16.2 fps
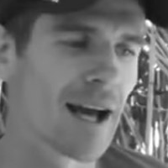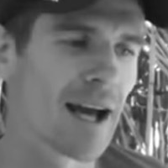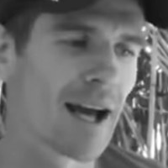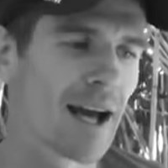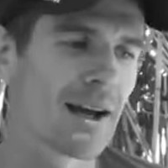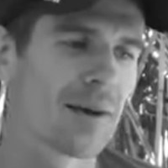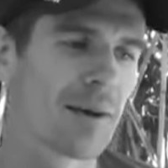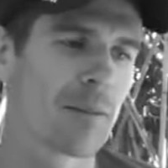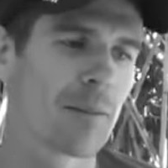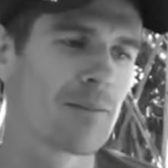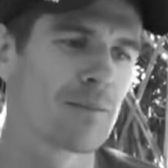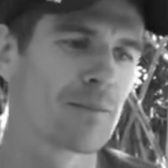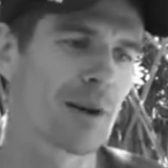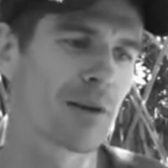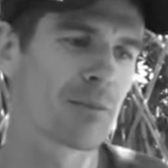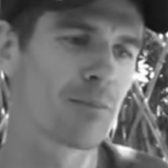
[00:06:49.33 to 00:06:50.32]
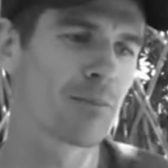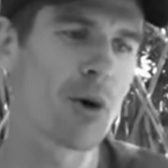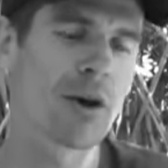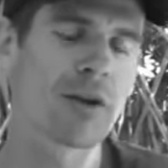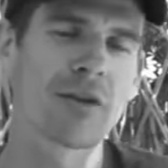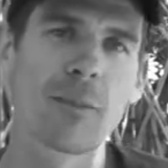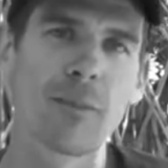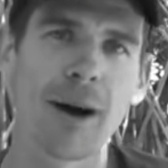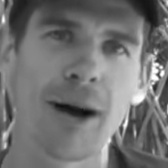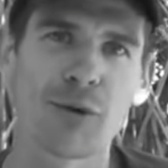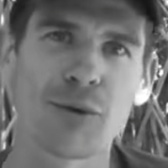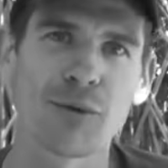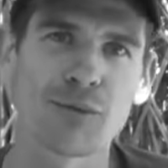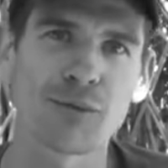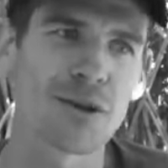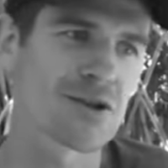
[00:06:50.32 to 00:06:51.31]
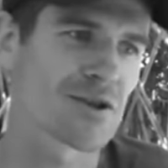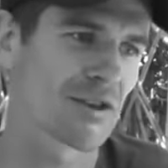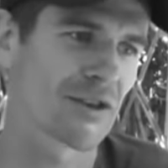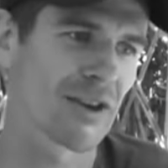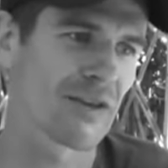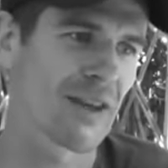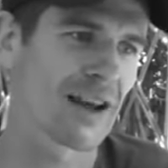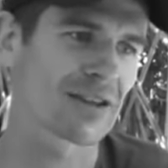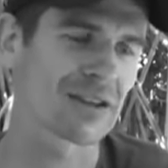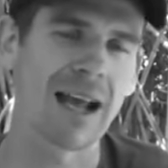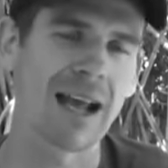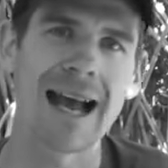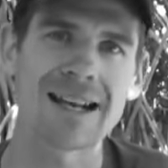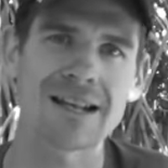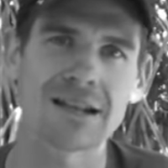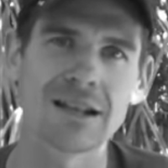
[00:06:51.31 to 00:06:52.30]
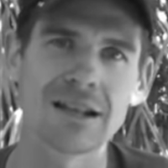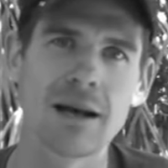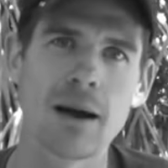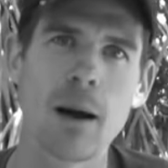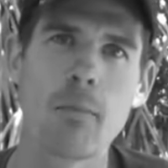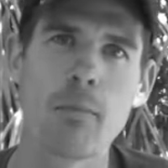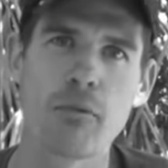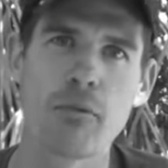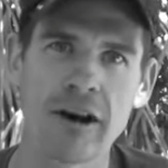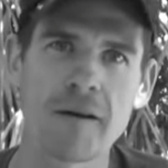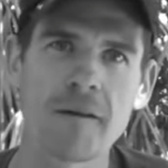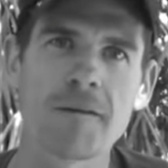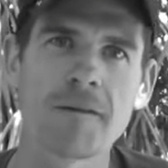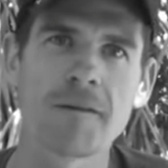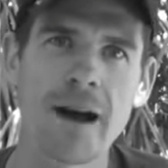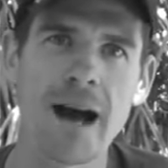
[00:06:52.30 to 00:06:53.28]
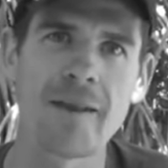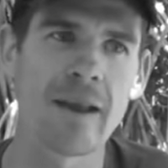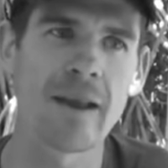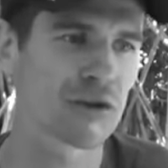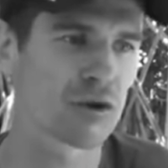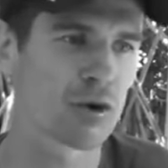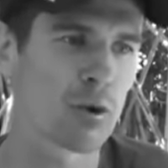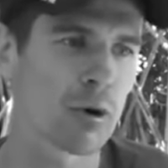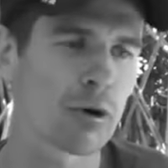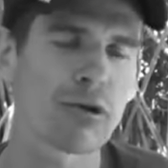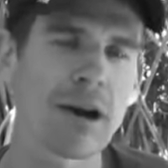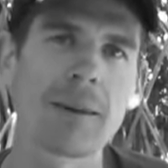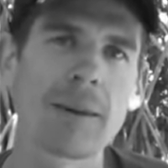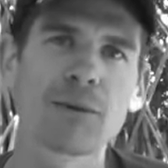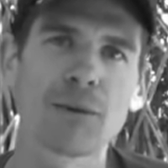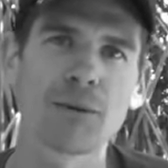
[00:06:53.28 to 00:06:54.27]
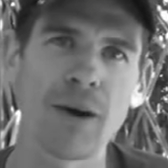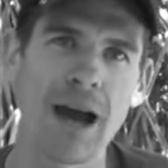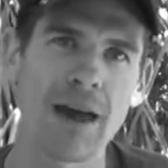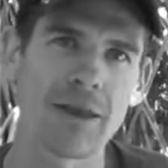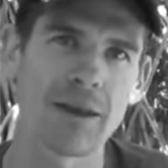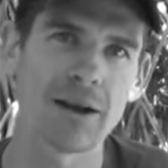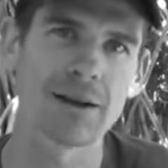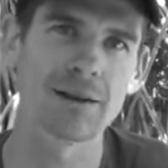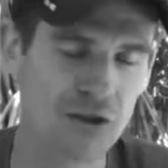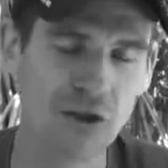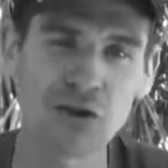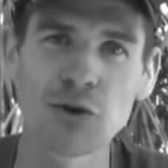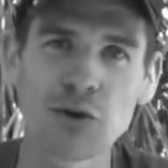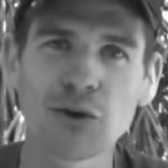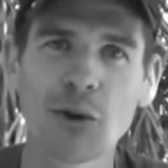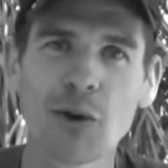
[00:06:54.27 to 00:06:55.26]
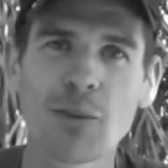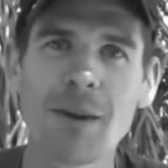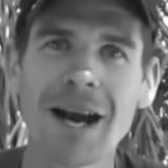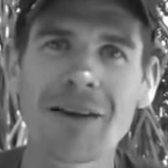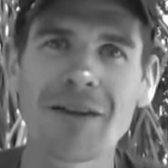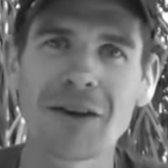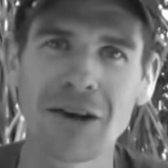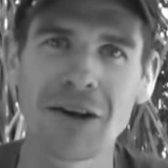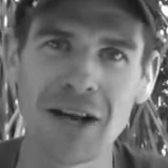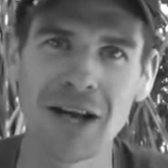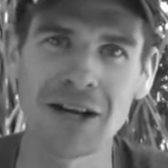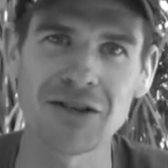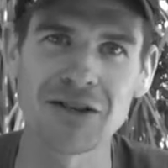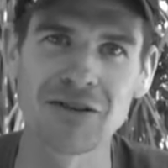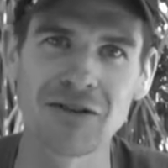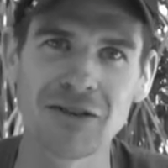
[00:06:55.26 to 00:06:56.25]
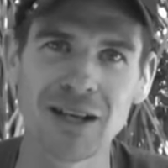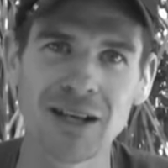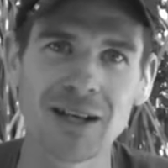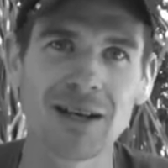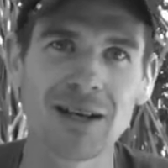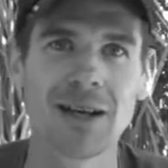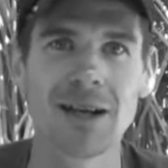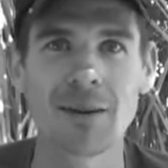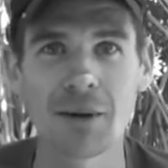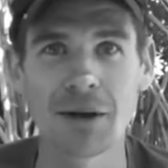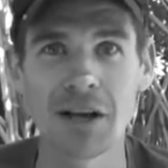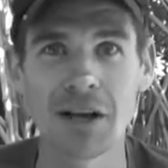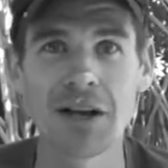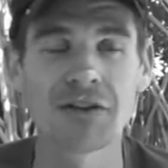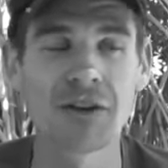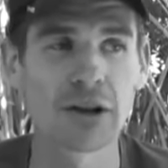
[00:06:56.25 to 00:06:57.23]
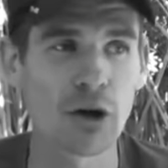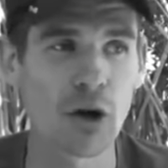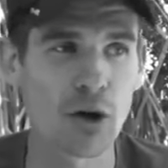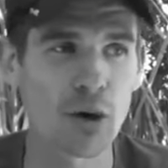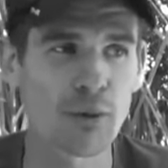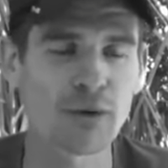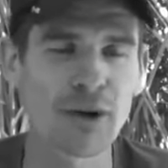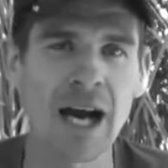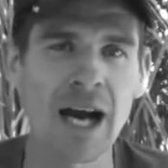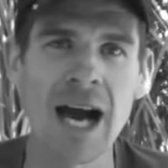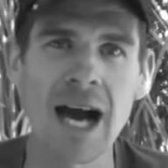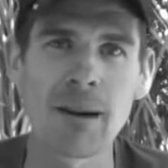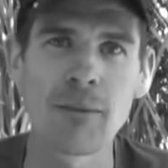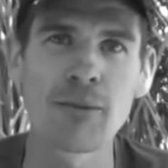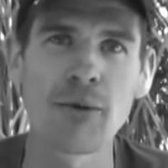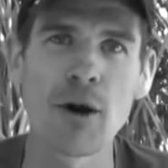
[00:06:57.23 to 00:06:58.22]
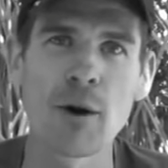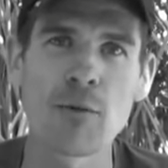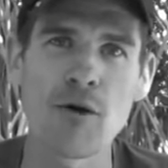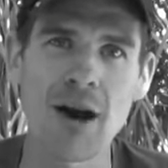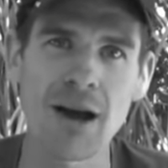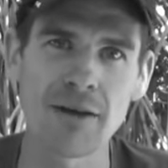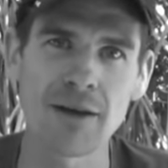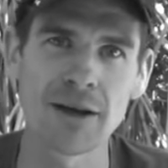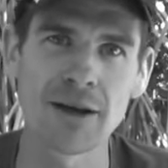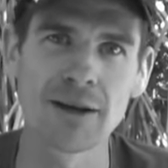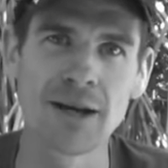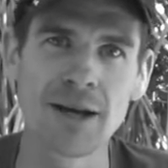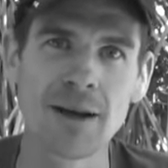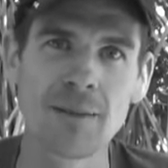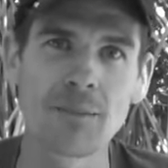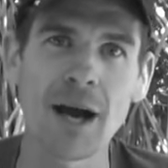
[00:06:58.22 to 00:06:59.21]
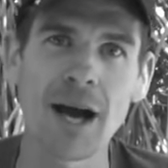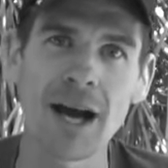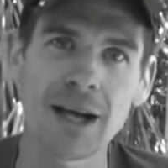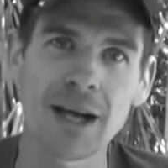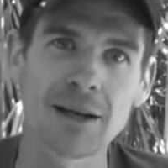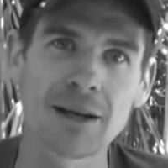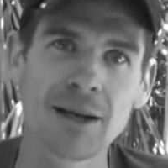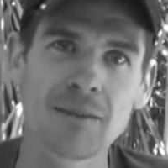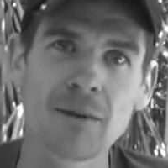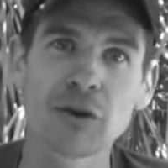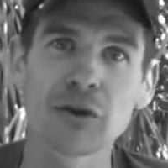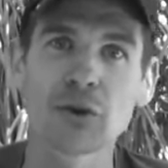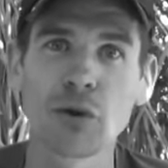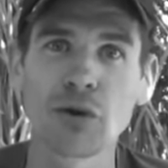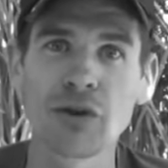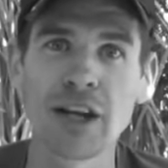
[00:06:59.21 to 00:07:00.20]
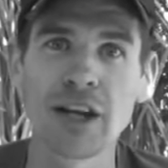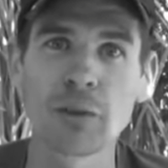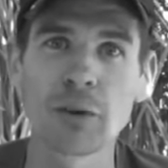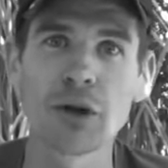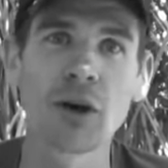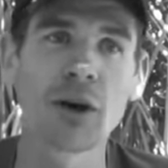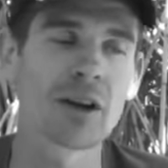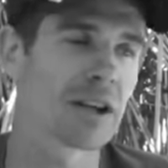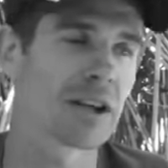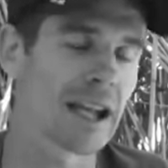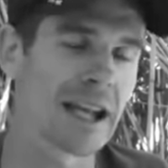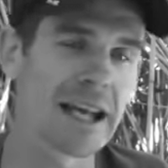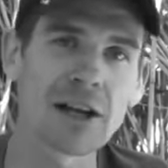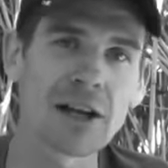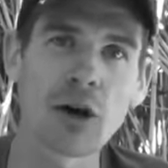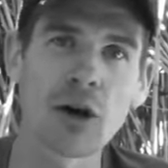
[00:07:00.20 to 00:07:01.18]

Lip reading: And I pointed to the butter in the fridge and I said, that's actually a brick of fat. That's 200 grams of fat there. So she was sort of making the connections there. But it is a lot of carb phobia out there. But hey, it's a good thing we got lean